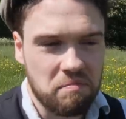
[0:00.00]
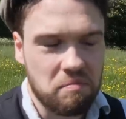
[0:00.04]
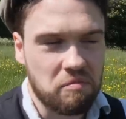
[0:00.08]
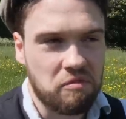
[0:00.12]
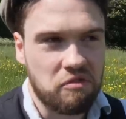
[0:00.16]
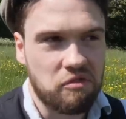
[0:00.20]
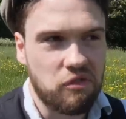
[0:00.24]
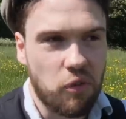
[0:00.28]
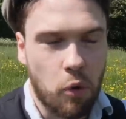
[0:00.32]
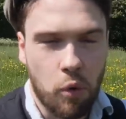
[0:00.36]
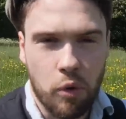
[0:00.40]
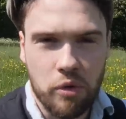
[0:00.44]

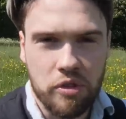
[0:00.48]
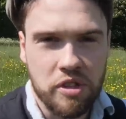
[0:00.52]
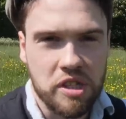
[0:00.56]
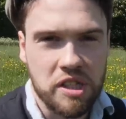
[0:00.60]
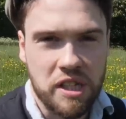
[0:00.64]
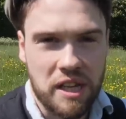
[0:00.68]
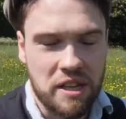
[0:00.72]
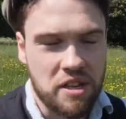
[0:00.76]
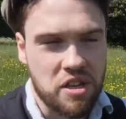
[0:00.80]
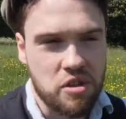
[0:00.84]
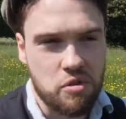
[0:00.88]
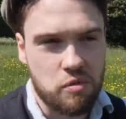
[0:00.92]
4th
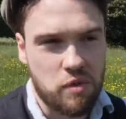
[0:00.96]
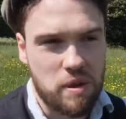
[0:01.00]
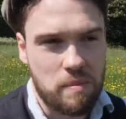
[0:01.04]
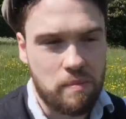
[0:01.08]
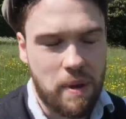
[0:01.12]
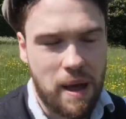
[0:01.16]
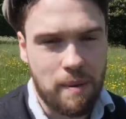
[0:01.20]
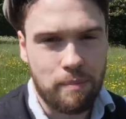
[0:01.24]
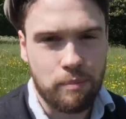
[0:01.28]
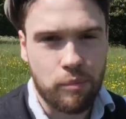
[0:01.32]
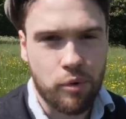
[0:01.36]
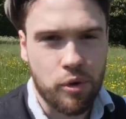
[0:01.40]
century
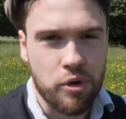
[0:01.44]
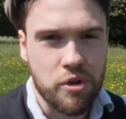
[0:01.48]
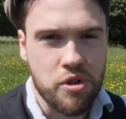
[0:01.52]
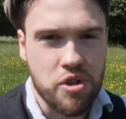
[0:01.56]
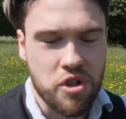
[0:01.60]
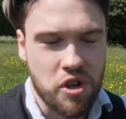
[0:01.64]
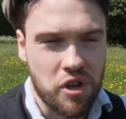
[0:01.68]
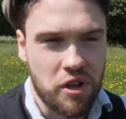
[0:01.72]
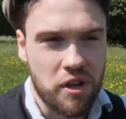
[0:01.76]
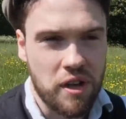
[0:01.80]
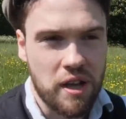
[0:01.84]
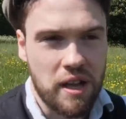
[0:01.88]

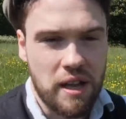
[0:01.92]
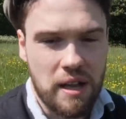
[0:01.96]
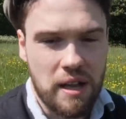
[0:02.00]
Pembrokeshire